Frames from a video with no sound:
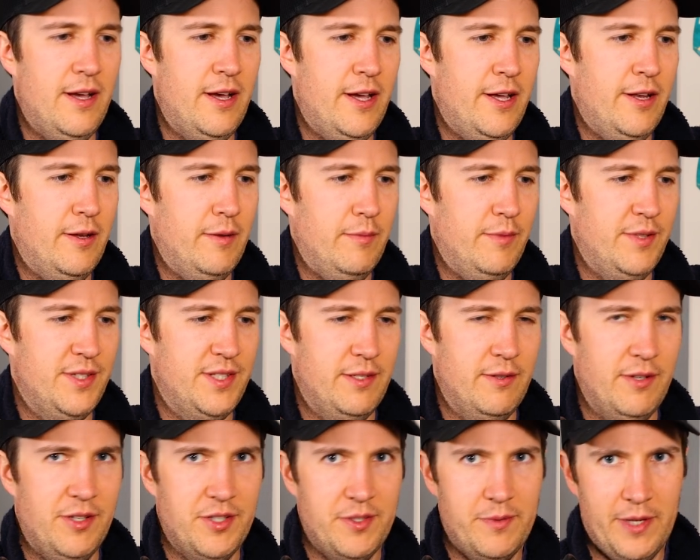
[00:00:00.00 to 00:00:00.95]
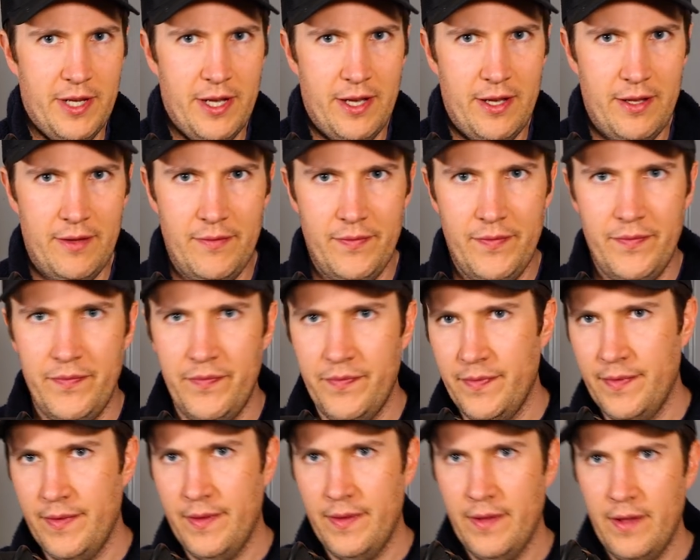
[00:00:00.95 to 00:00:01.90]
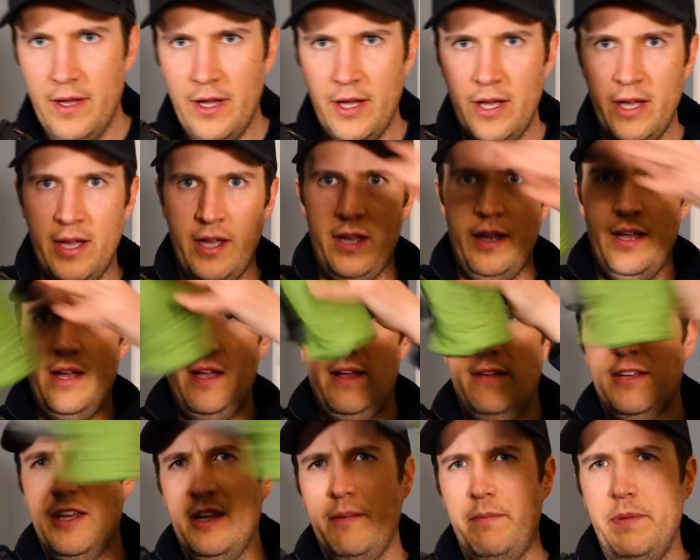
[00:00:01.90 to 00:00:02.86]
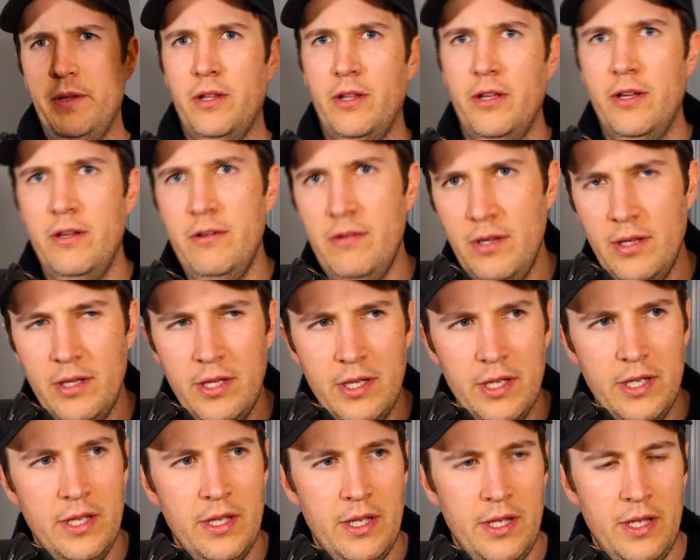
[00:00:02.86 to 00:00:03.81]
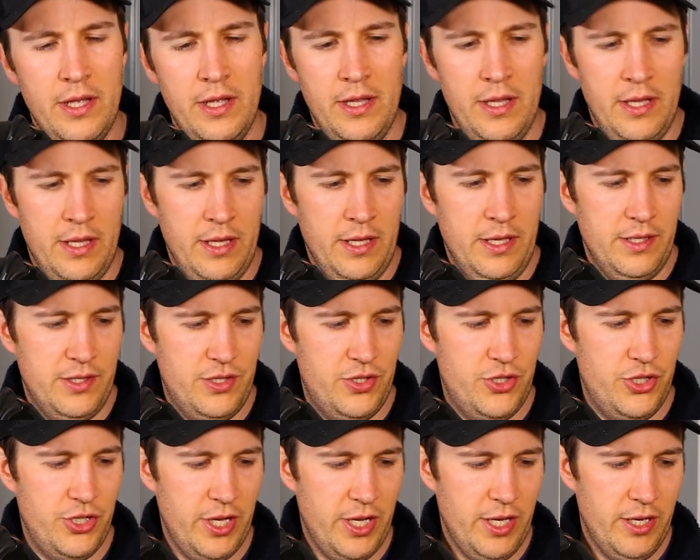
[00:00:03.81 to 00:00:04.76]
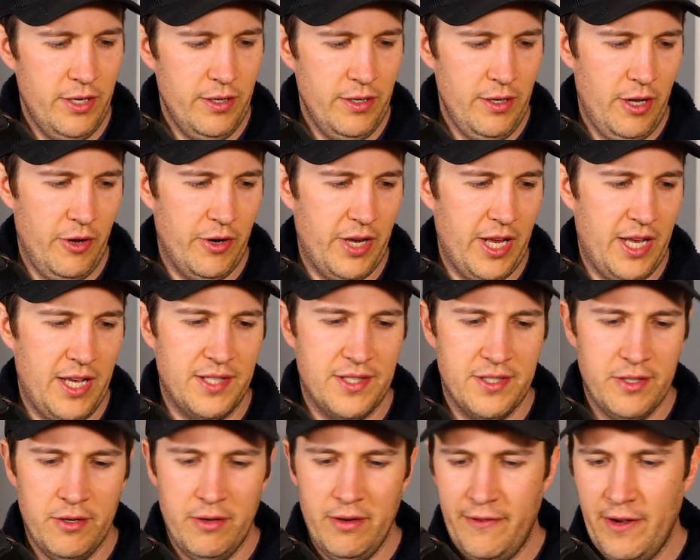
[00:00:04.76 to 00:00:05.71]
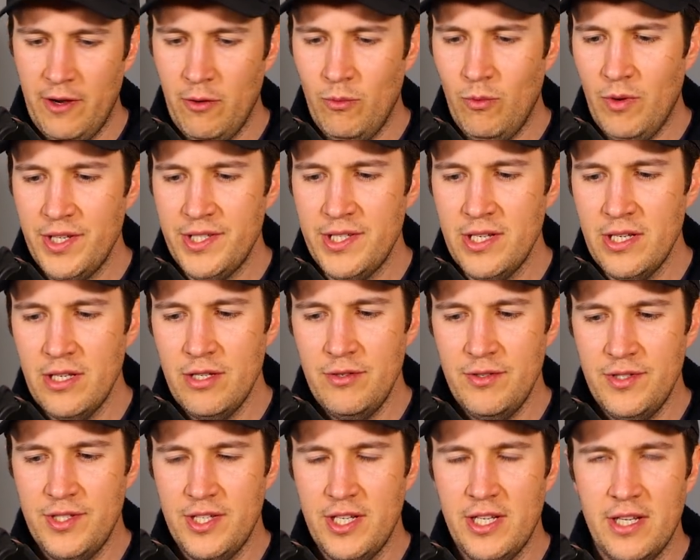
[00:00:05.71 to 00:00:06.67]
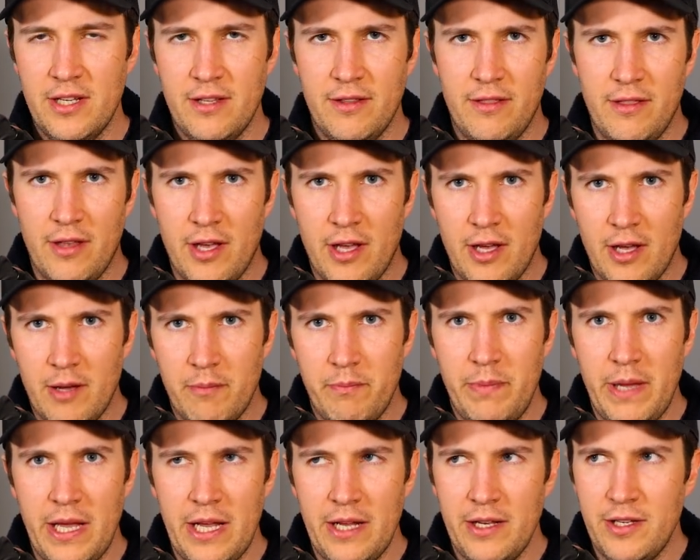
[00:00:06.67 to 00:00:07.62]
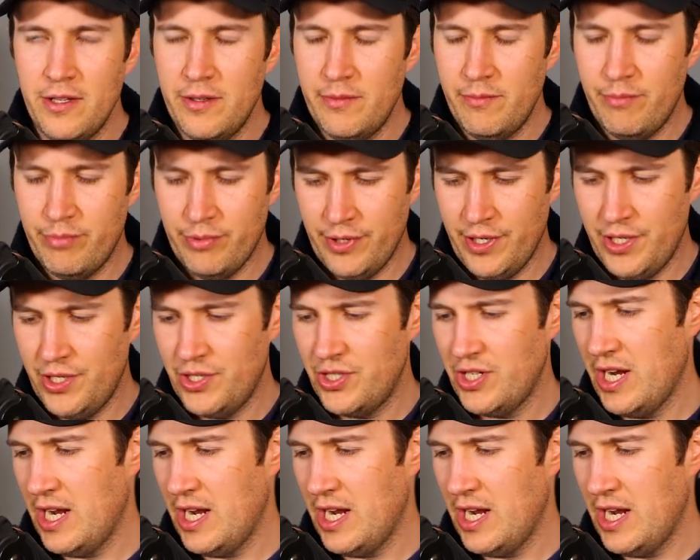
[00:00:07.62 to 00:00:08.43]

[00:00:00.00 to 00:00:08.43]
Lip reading: item. Let's see what else we got. I've got a pillow. Okay, so if I wasn't using the Banyan Bridge